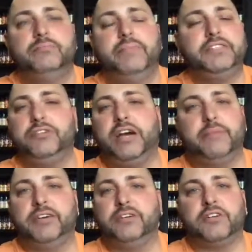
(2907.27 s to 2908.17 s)
bitch, you got to
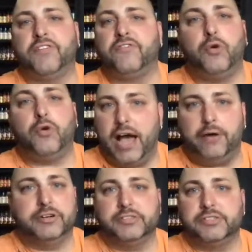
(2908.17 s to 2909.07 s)
be cooking for four
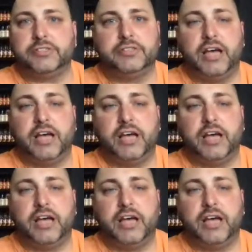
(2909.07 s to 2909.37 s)
hours.